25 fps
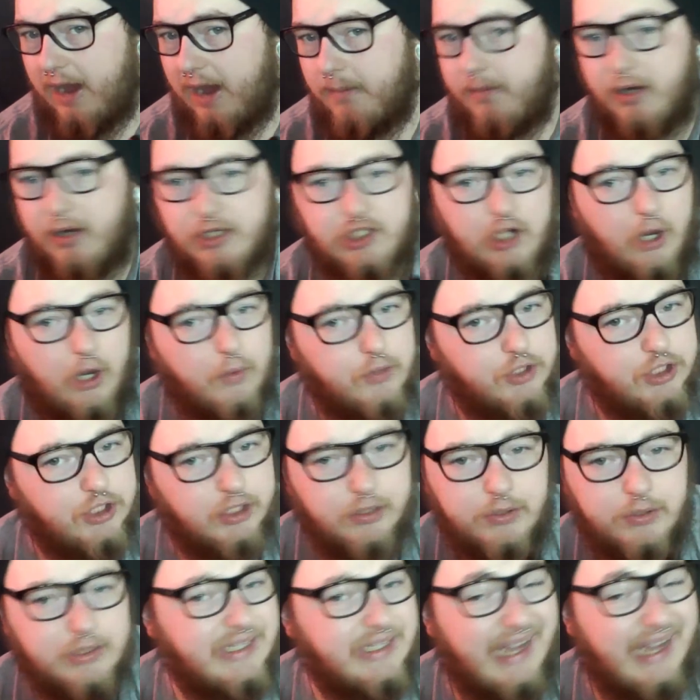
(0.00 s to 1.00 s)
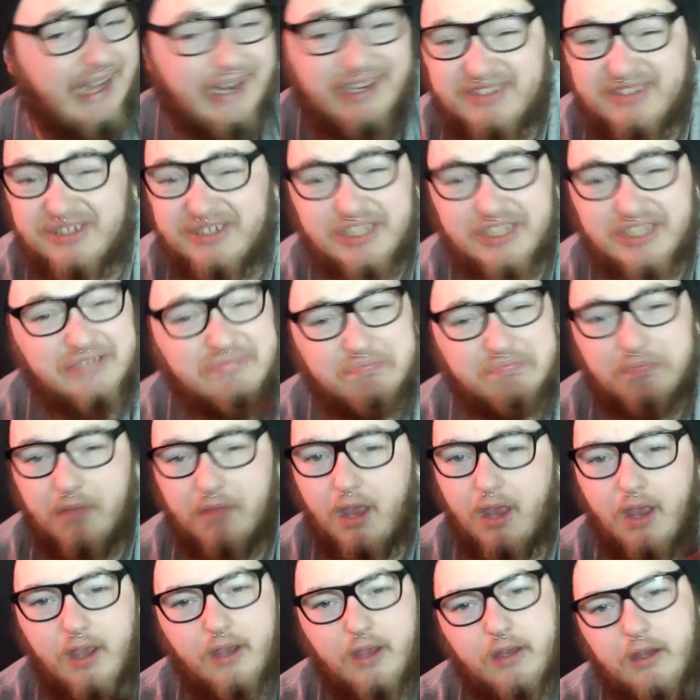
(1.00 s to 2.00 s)
For how much I was using it, it's
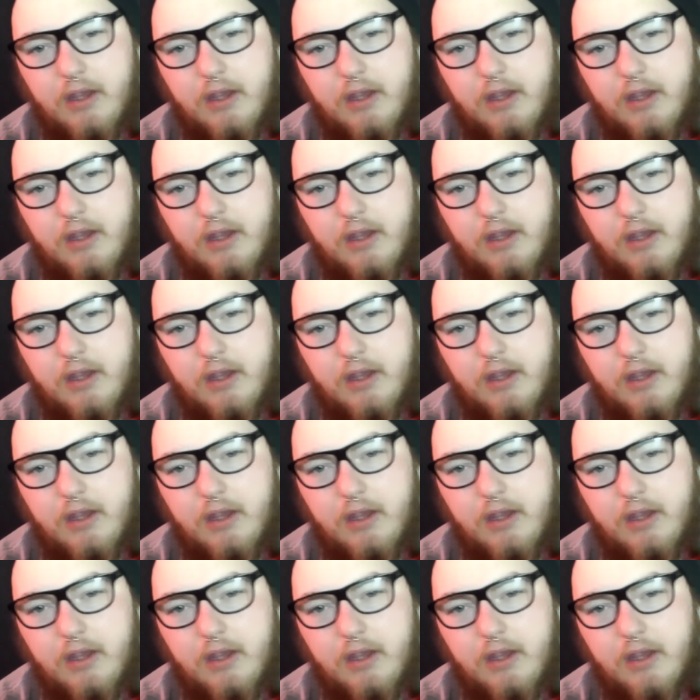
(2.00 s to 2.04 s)
just,